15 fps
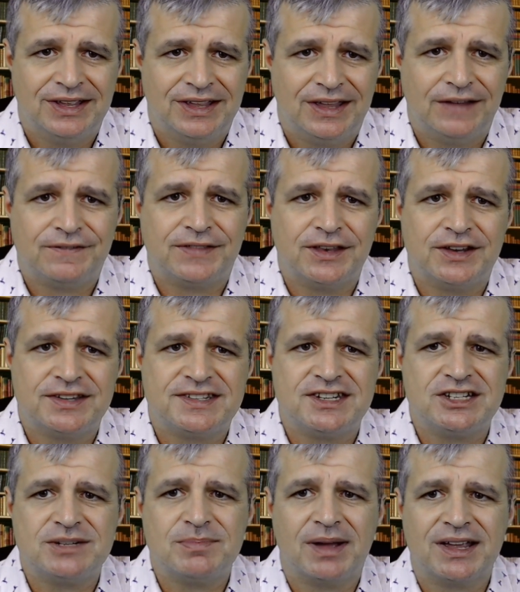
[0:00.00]
if the
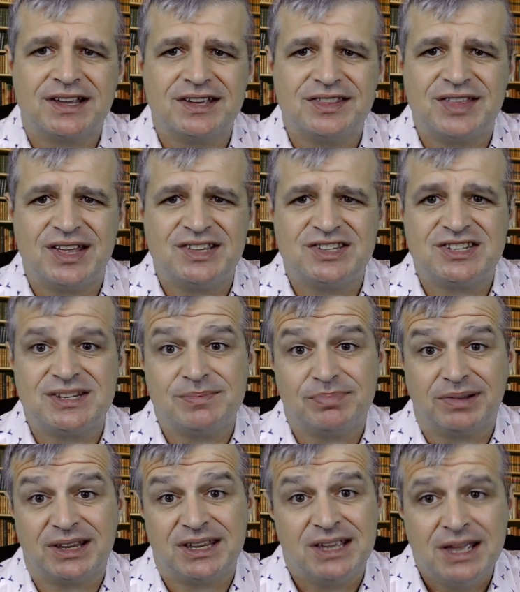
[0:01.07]
decision maker then
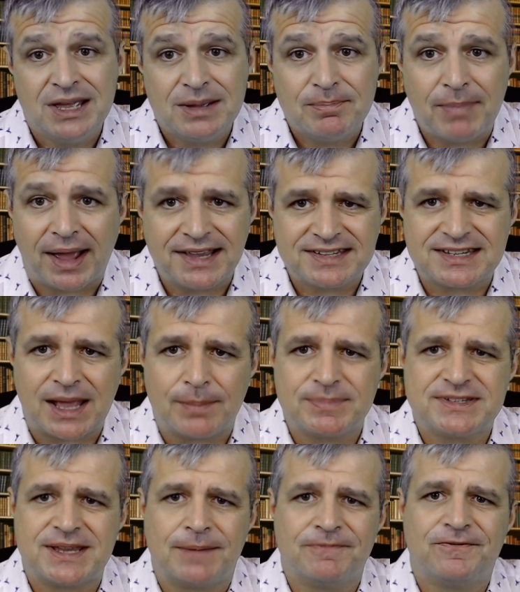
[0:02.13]
simply makes up
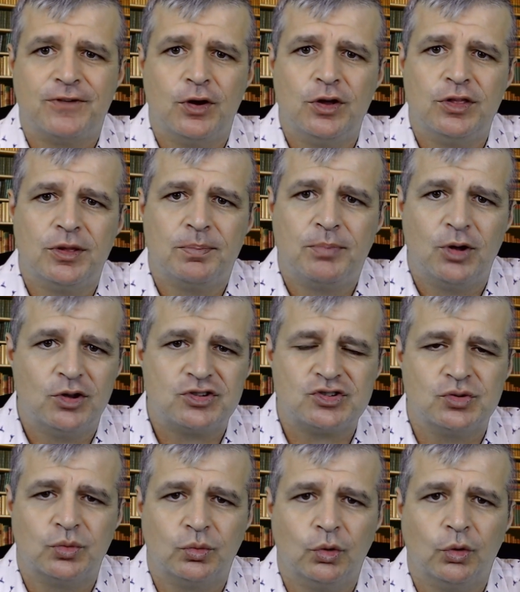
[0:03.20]
some further
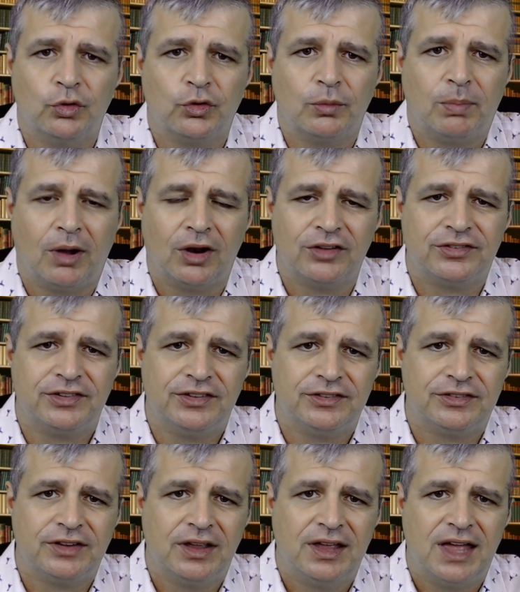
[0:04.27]
personal rules or
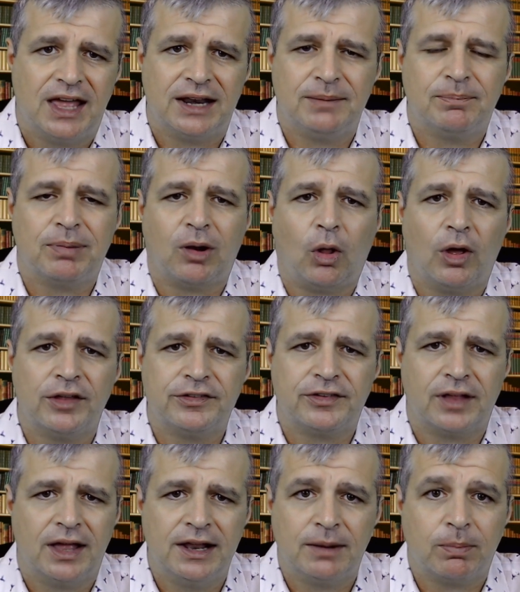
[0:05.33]
policies and applies
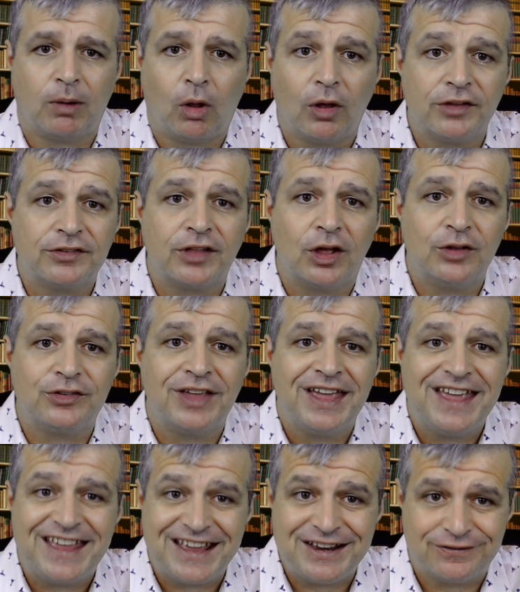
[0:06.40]
those
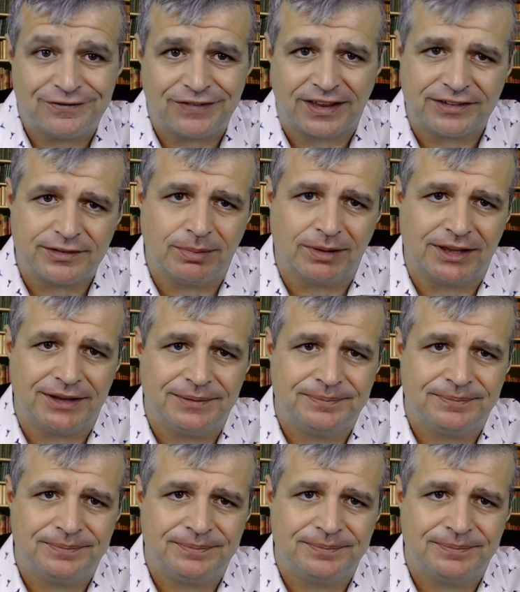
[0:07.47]
inflexibly.